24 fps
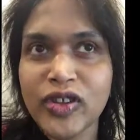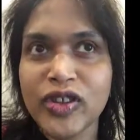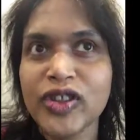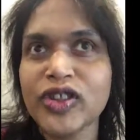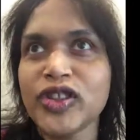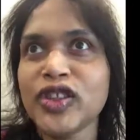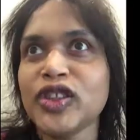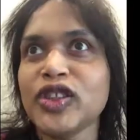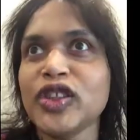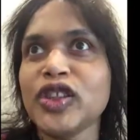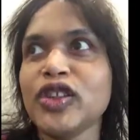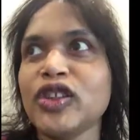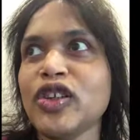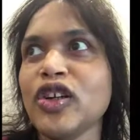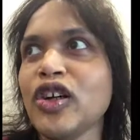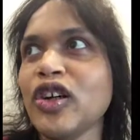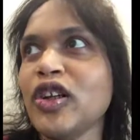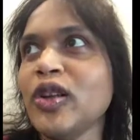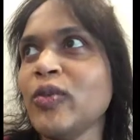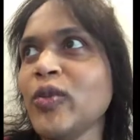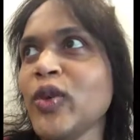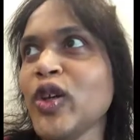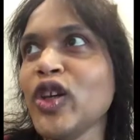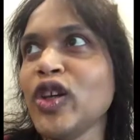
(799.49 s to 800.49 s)
She said she'll
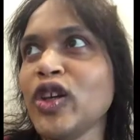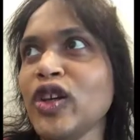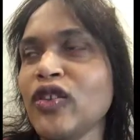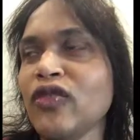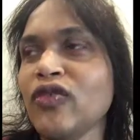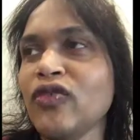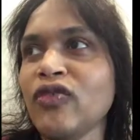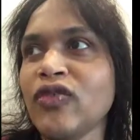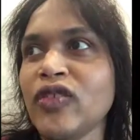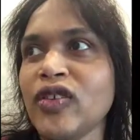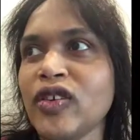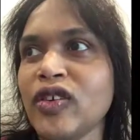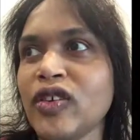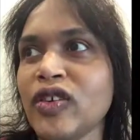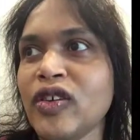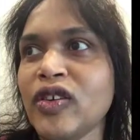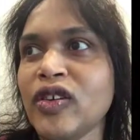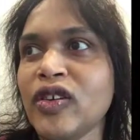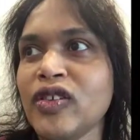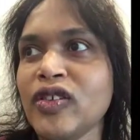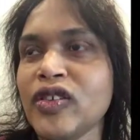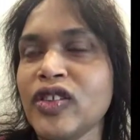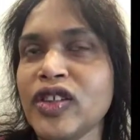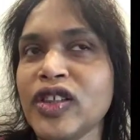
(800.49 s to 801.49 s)
call me if
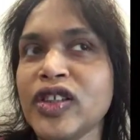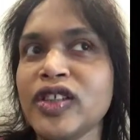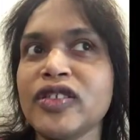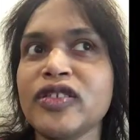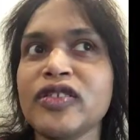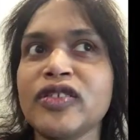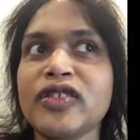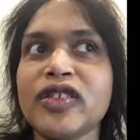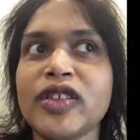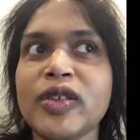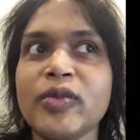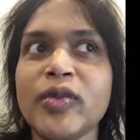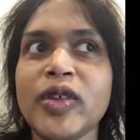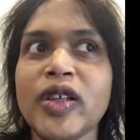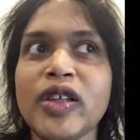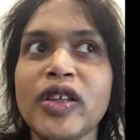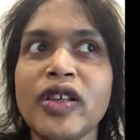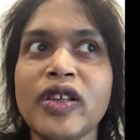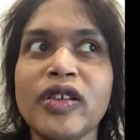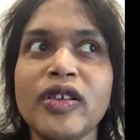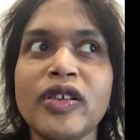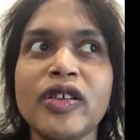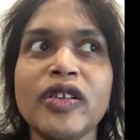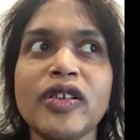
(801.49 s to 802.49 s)
uh, she needs to see me
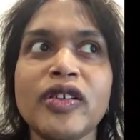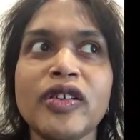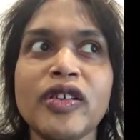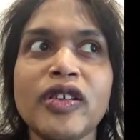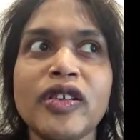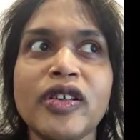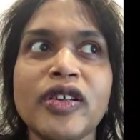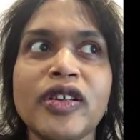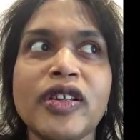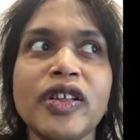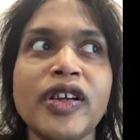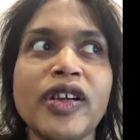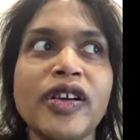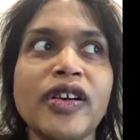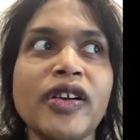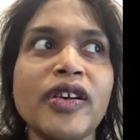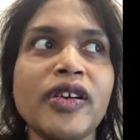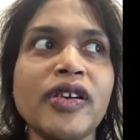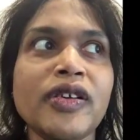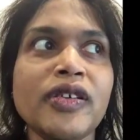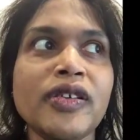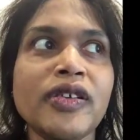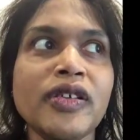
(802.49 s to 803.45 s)
earlier